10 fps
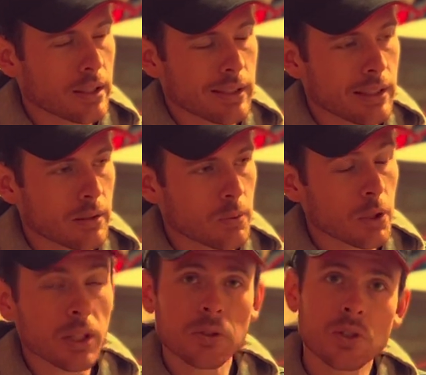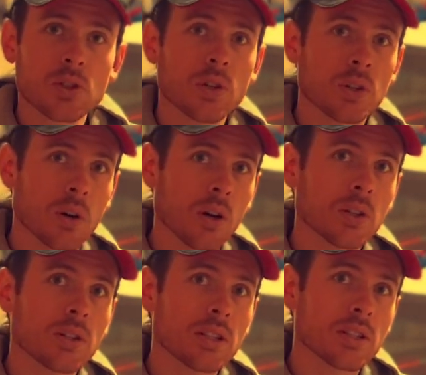it really goes to show you all you
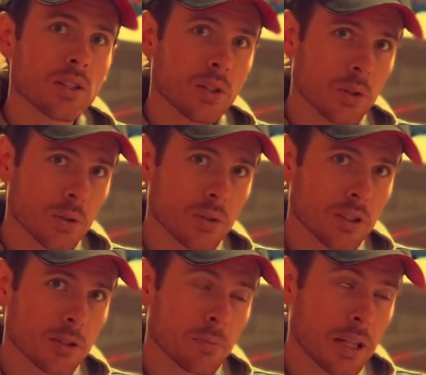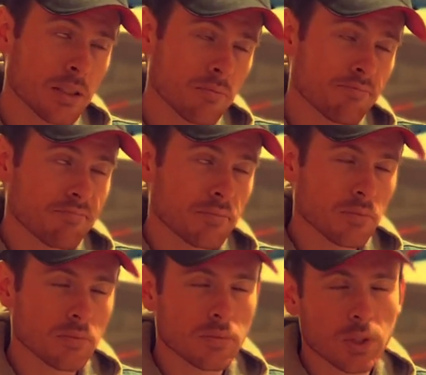need to do is spend
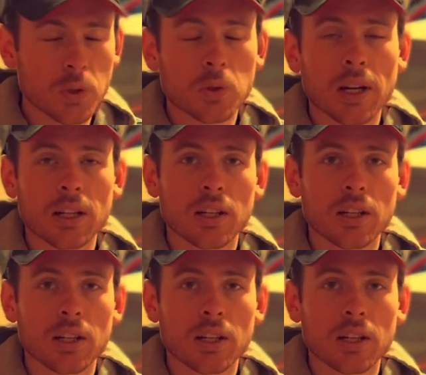$2 grand on a